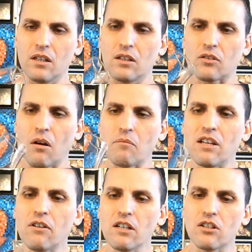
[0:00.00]
So I'm
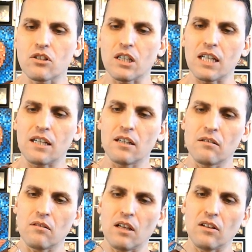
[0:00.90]
getting ready to drink
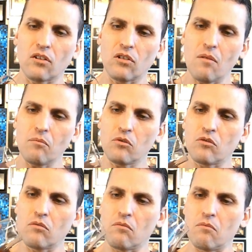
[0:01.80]
in
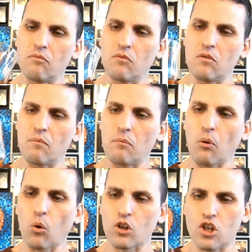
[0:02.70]
some
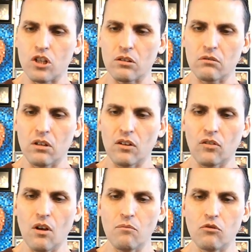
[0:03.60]
portion, in
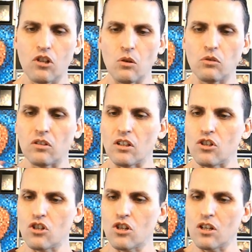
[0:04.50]
some
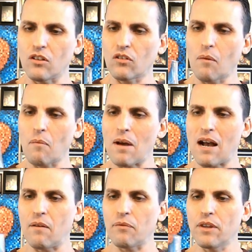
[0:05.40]
dosage, in some
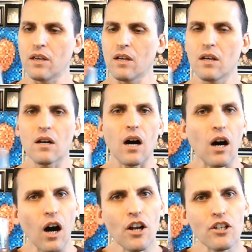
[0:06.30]
amount,
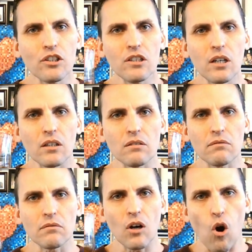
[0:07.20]
100
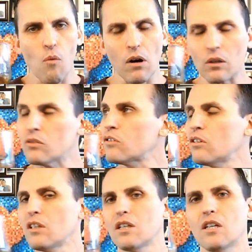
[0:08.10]
almost,
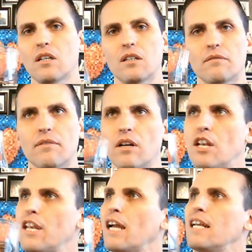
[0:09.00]
a
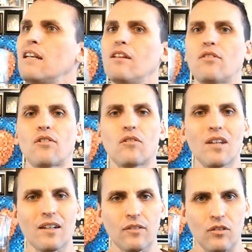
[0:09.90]

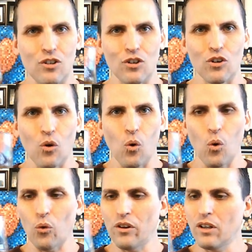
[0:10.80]

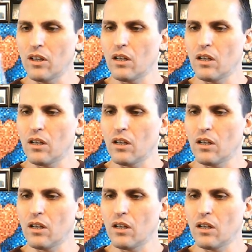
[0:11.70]
96-year-old